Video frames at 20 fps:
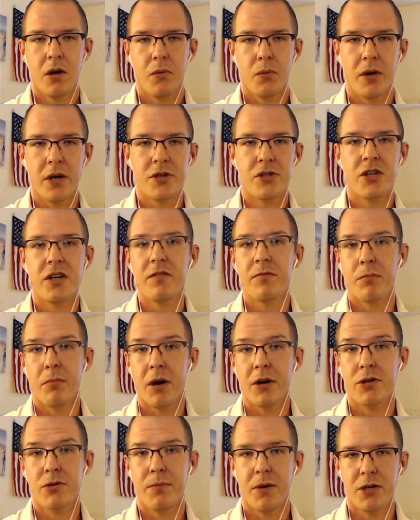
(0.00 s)
we achieve
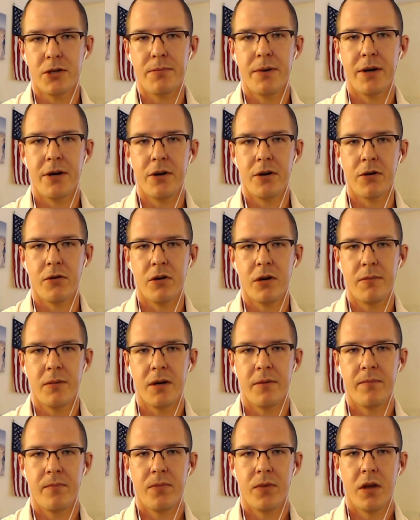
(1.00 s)
much, much better
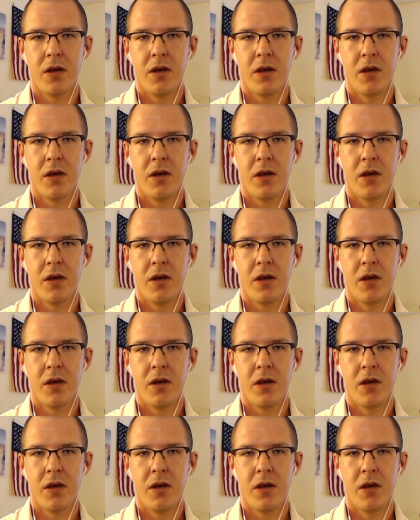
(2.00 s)
agreement.